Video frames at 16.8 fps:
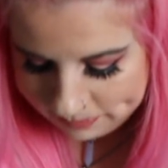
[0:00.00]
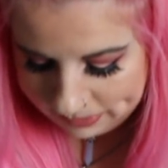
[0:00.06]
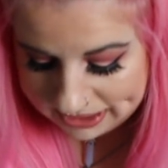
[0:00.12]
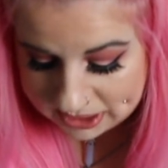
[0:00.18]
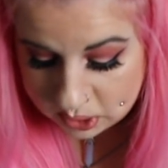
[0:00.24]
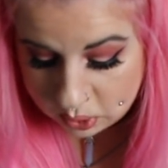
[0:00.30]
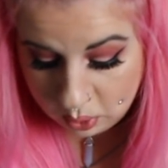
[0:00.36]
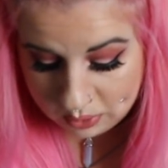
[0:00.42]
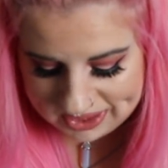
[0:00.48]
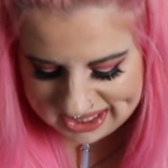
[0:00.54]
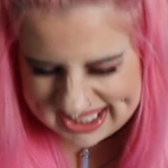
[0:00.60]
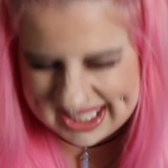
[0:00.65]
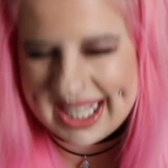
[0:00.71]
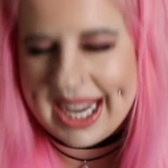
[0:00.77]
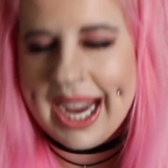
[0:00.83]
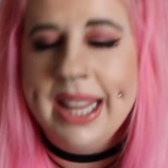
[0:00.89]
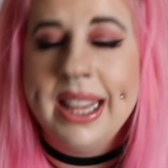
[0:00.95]
But I saw these
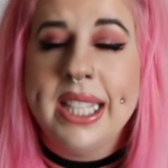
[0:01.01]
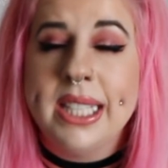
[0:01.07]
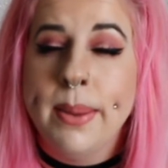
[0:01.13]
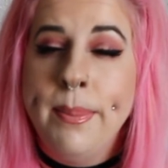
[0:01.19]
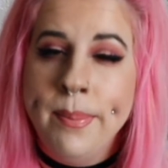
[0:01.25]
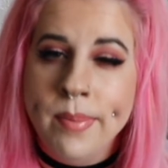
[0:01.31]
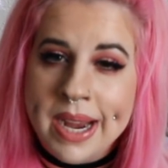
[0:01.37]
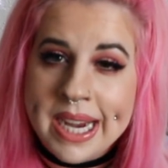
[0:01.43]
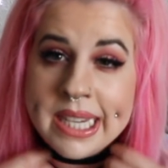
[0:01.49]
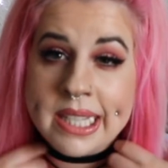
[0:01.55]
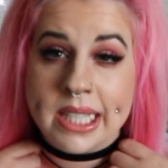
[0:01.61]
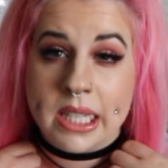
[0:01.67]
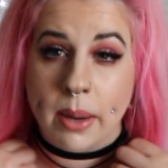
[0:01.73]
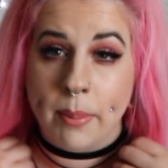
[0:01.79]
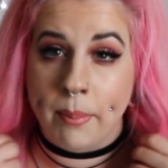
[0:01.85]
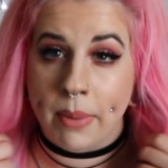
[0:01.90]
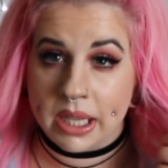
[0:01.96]
and they had this
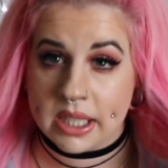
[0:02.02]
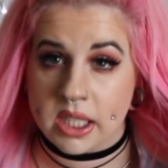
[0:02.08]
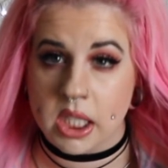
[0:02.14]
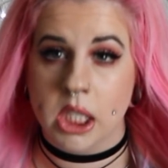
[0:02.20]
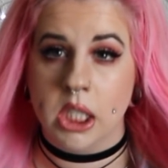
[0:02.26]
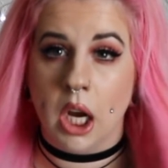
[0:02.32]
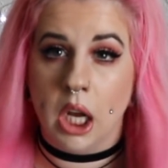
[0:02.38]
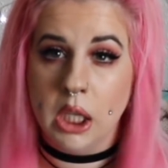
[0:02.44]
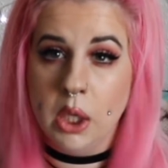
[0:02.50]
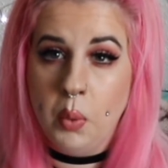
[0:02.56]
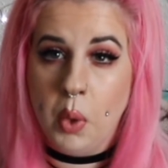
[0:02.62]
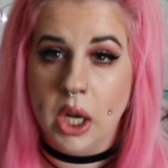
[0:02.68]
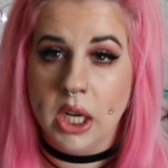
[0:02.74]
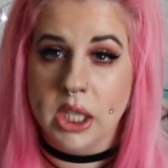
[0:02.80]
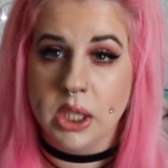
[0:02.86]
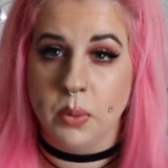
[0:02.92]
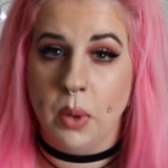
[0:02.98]
amazing mustard colour
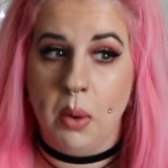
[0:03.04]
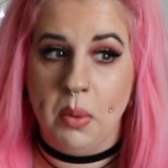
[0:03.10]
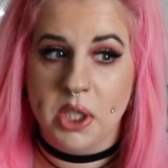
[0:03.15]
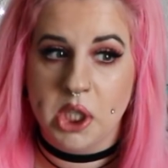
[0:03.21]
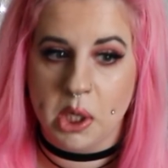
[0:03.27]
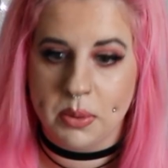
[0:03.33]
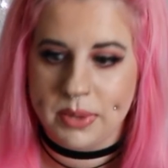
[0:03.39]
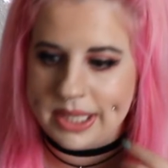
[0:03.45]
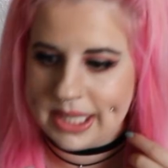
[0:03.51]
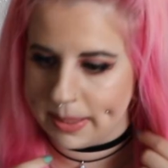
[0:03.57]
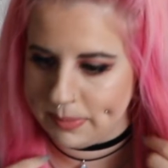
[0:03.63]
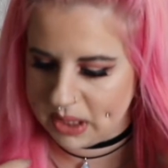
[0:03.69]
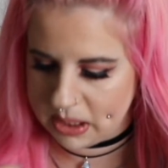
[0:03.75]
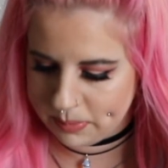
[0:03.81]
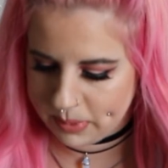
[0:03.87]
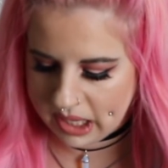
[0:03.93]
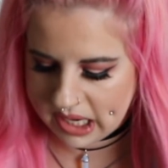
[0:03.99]
one as well, which I was
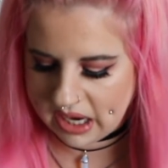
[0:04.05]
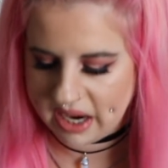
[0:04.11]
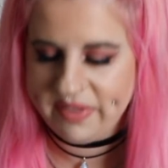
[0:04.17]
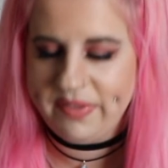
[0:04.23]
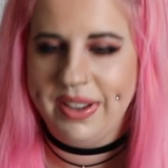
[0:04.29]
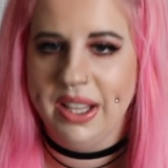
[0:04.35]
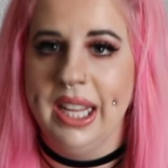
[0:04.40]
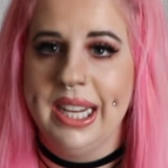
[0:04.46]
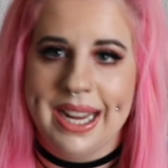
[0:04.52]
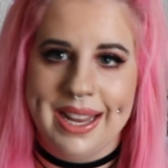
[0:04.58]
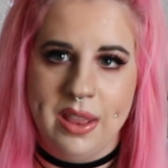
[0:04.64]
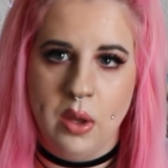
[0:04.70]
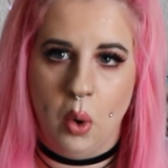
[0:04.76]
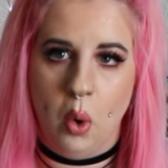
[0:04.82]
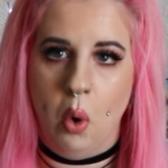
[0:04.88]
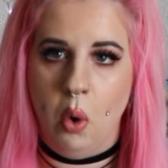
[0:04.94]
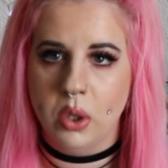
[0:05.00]
tempted by. I feel like in
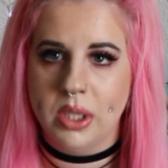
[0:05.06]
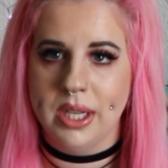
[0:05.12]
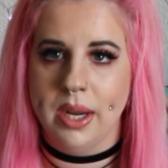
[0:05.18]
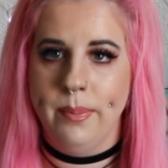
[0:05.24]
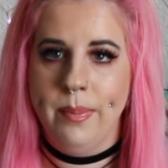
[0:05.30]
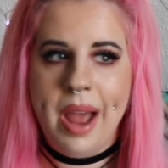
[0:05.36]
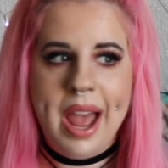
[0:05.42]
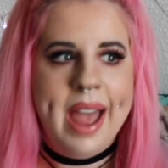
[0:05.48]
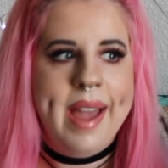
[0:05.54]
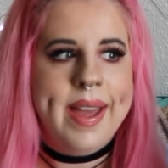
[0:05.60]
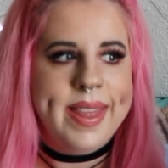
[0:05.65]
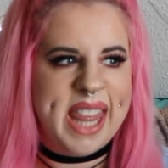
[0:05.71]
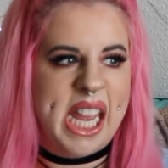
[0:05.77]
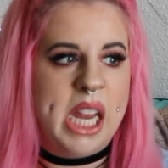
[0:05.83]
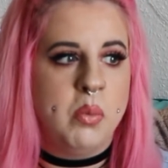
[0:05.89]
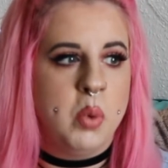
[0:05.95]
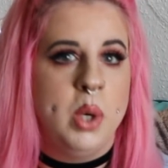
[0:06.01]
the autumn
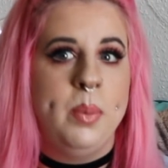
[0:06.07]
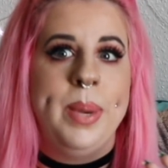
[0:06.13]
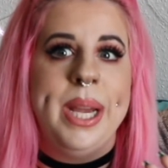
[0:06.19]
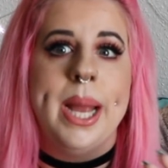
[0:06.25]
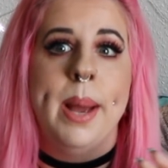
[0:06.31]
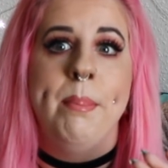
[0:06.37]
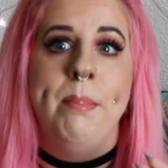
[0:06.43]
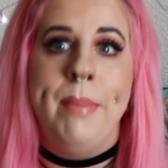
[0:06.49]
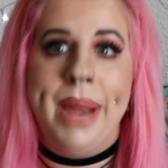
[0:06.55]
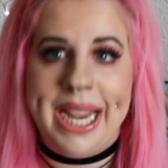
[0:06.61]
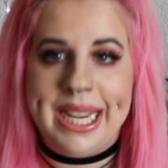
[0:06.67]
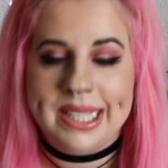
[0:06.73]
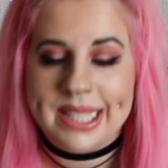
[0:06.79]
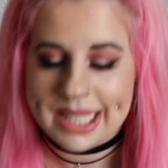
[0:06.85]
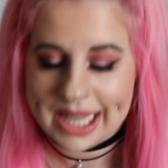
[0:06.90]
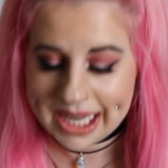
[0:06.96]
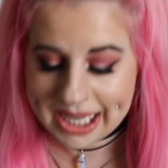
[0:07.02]
they would be
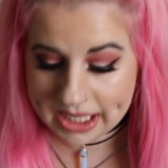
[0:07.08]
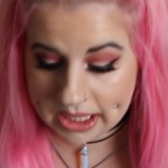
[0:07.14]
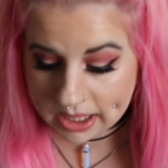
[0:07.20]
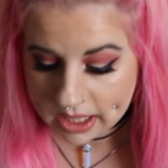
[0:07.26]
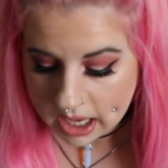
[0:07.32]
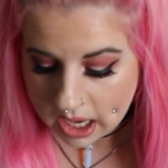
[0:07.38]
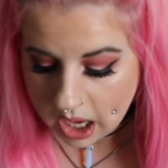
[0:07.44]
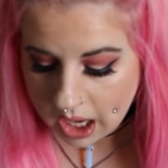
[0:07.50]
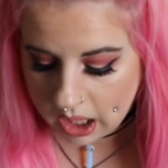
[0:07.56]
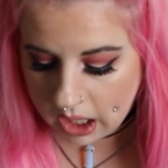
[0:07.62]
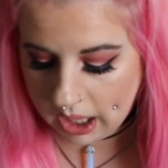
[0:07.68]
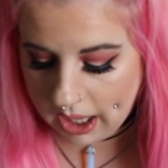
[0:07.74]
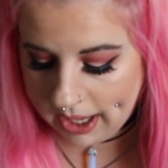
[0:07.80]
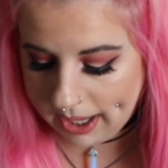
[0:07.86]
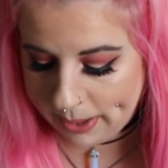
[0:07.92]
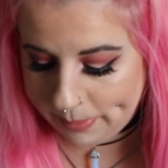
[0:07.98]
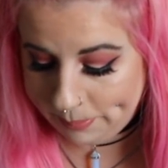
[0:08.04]
amazing.
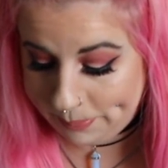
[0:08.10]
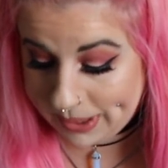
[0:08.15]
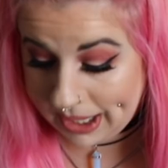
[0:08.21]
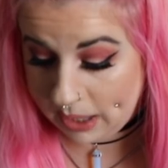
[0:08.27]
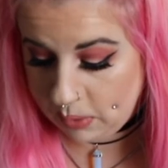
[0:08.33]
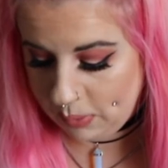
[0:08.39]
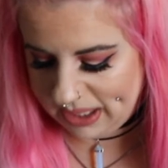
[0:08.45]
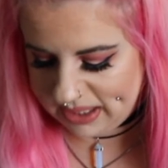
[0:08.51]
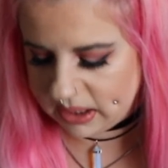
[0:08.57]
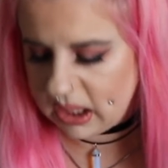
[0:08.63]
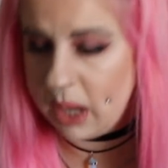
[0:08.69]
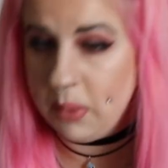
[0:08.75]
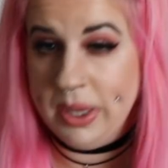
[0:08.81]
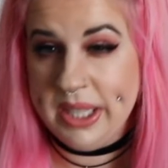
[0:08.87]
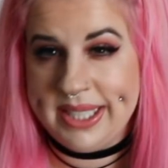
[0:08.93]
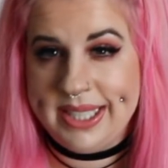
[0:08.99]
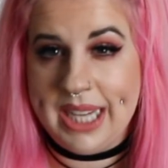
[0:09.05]
But I
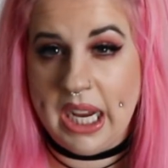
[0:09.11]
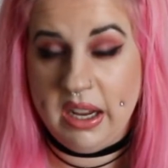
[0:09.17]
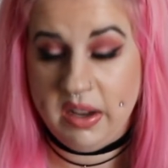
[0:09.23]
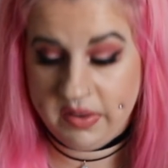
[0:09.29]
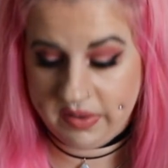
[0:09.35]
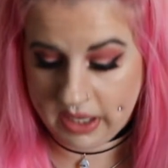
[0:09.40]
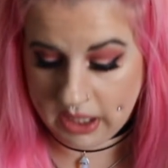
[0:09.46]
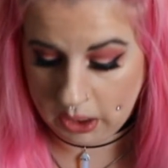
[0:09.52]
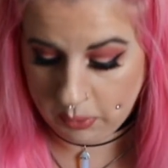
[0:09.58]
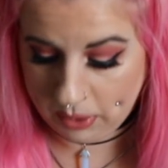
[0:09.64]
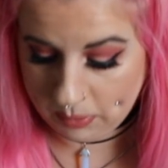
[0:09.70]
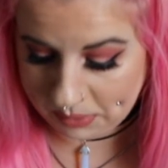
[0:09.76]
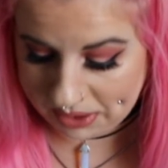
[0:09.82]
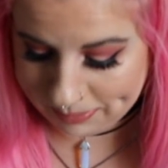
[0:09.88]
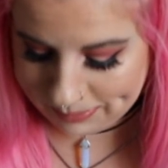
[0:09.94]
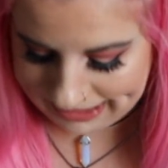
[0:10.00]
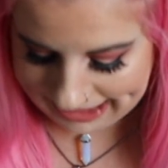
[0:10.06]
went safe and I went
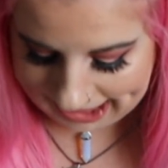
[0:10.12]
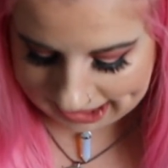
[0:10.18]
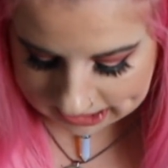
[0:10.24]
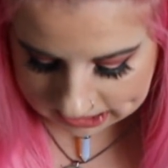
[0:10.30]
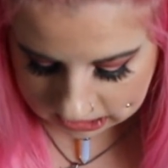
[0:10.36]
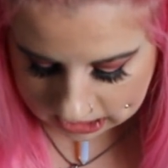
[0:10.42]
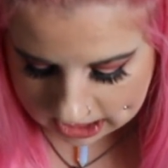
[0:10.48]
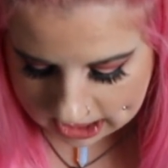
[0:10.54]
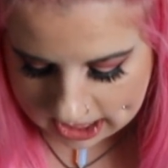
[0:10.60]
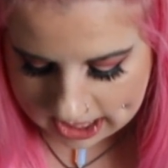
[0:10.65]
with black.